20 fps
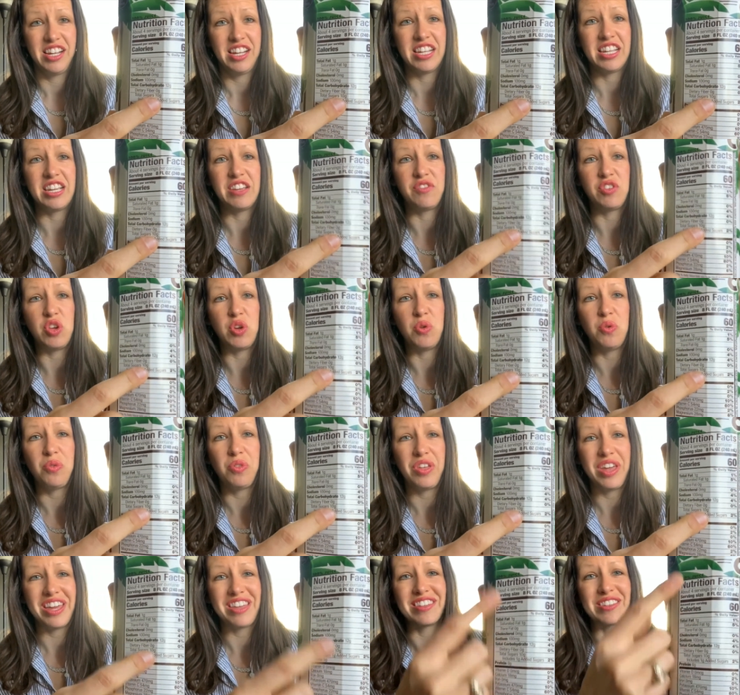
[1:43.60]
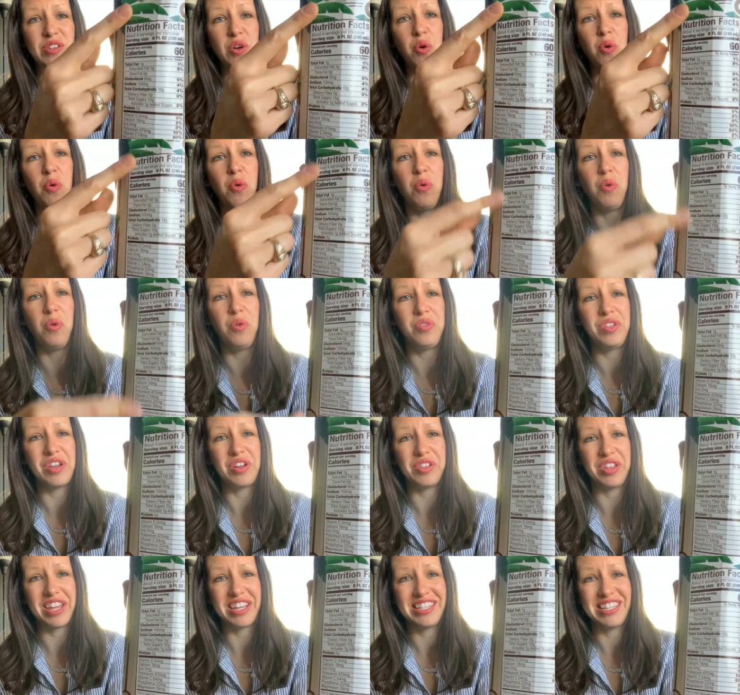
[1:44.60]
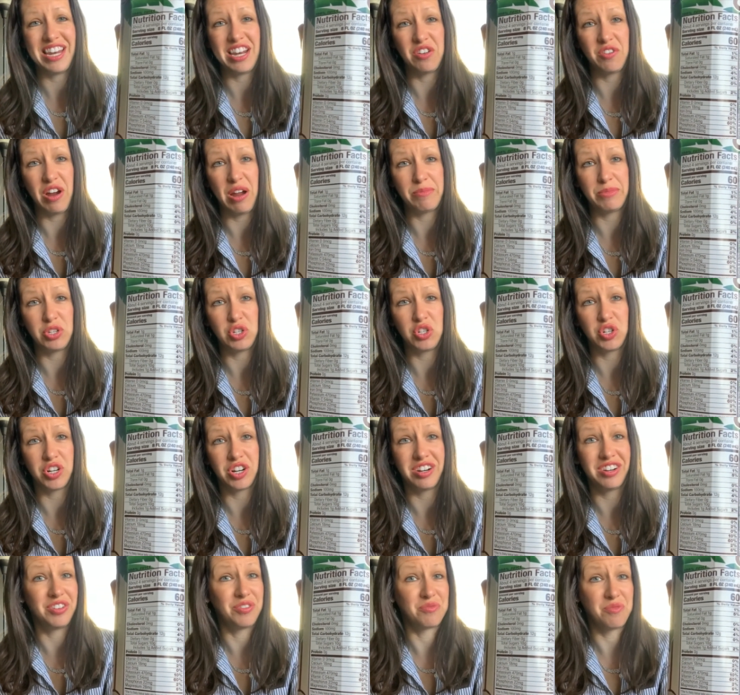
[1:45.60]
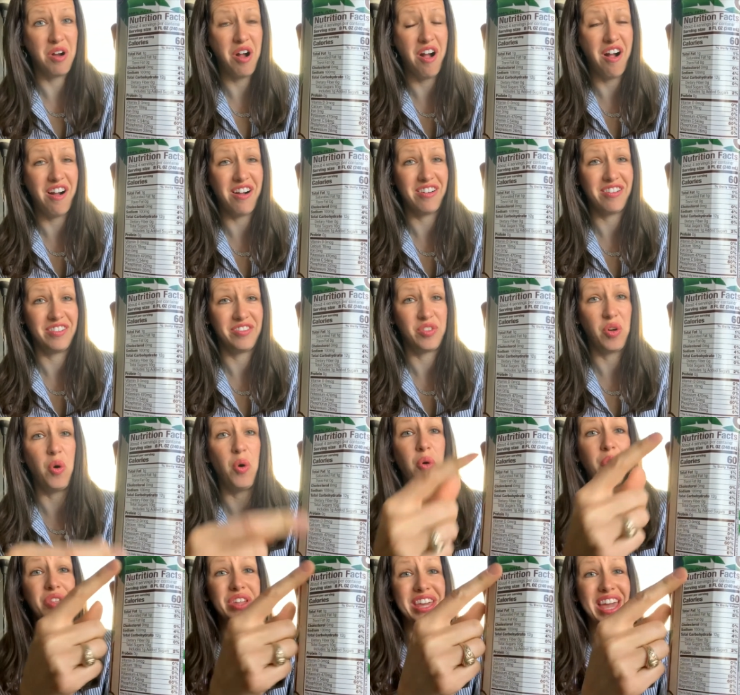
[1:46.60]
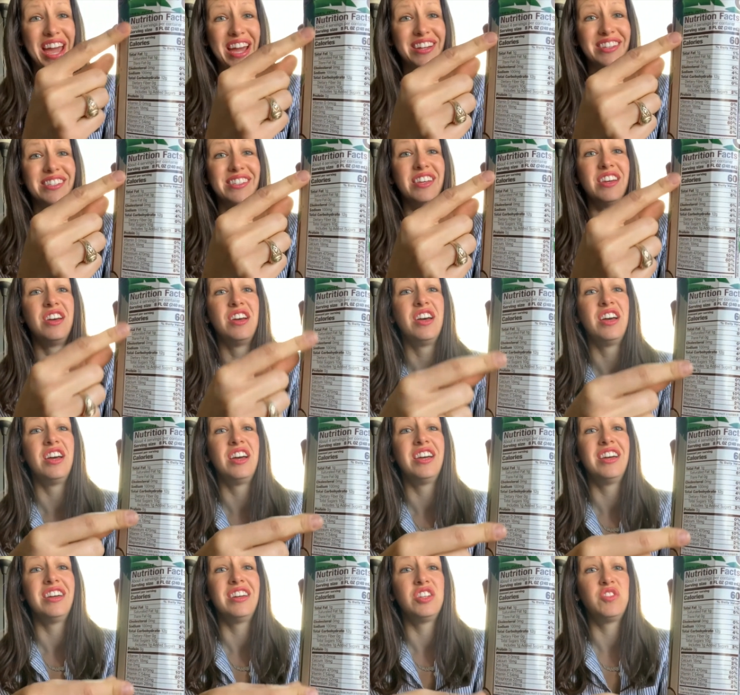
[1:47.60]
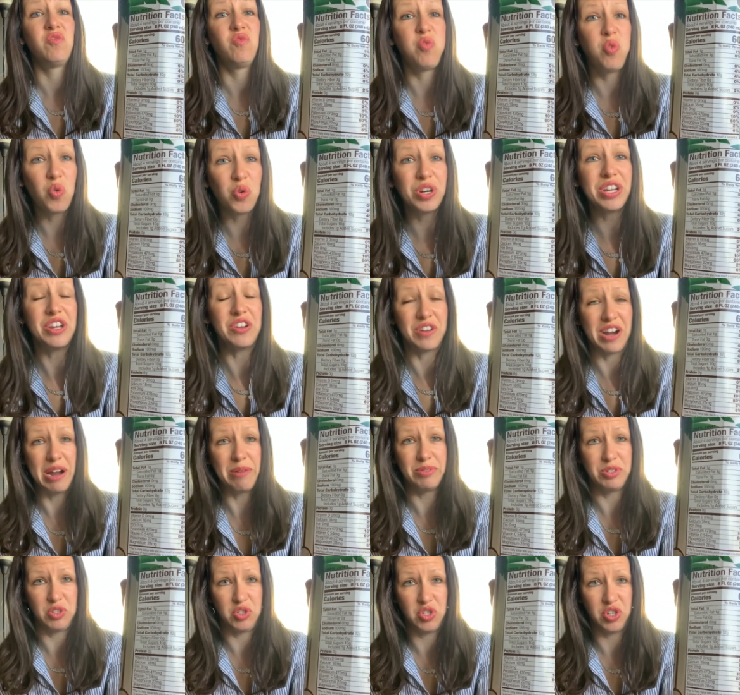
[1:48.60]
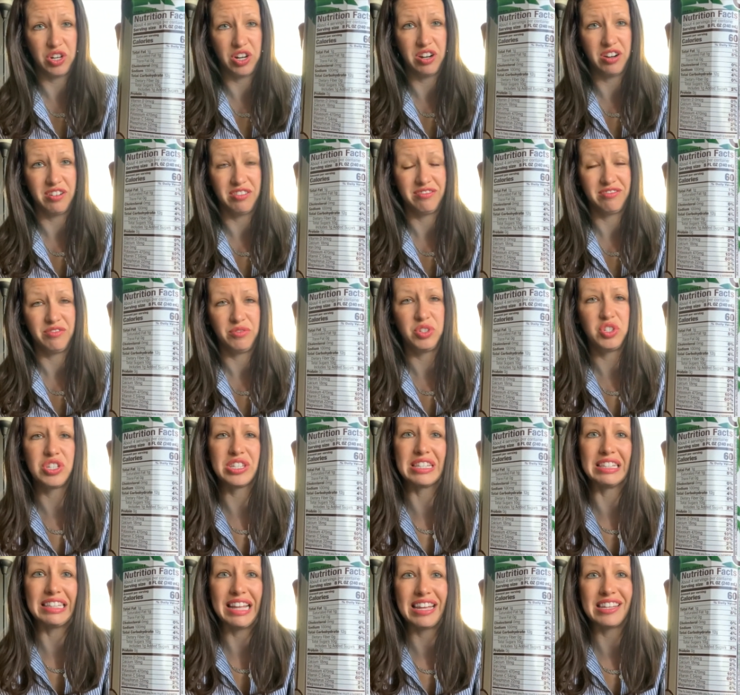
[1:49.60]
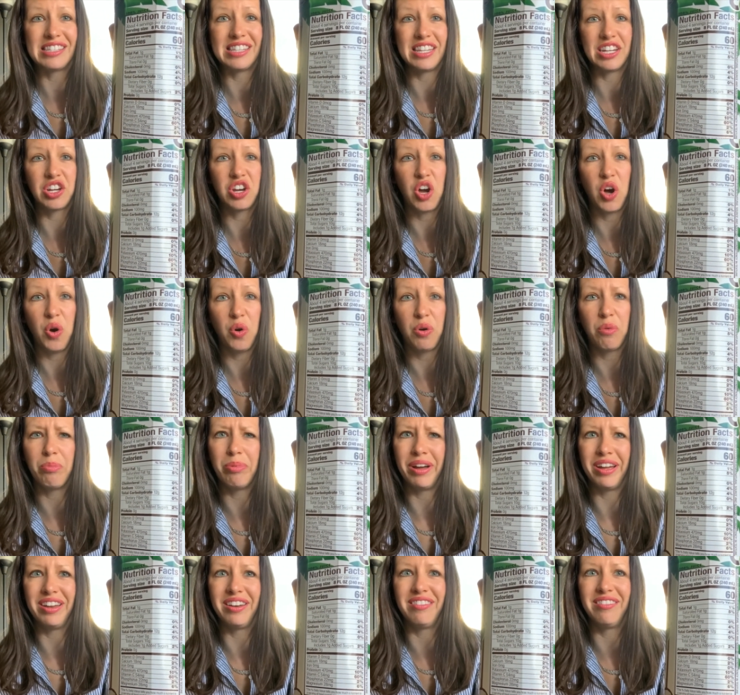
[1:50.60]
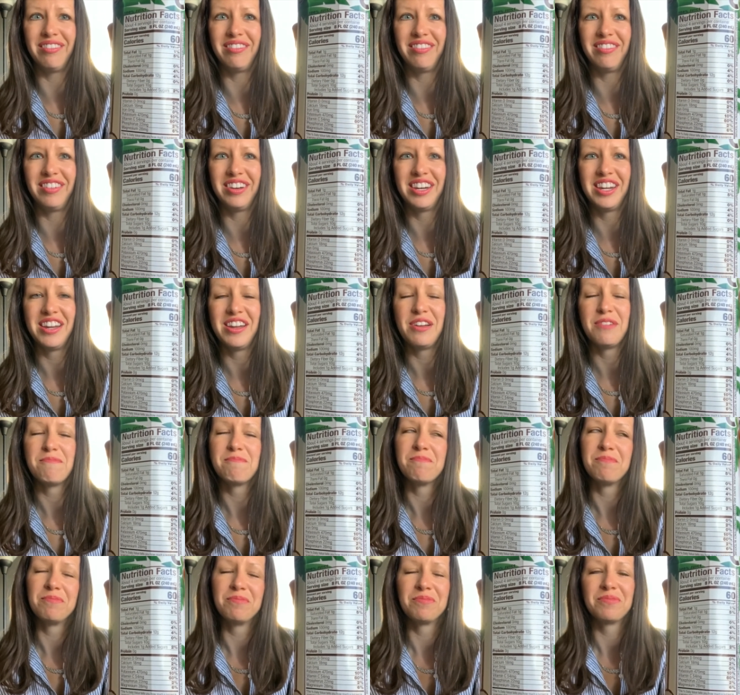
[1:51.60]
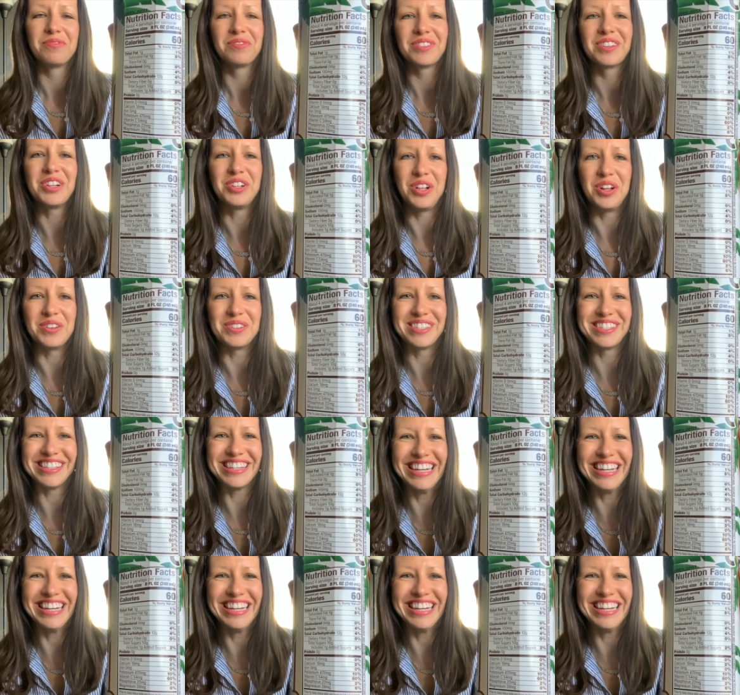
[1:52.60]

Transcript: If you think this whole thing only has 10 grams of sugar, you're wrong. The whole thing has 40 grams of sugar, which is less than a Coke, but close.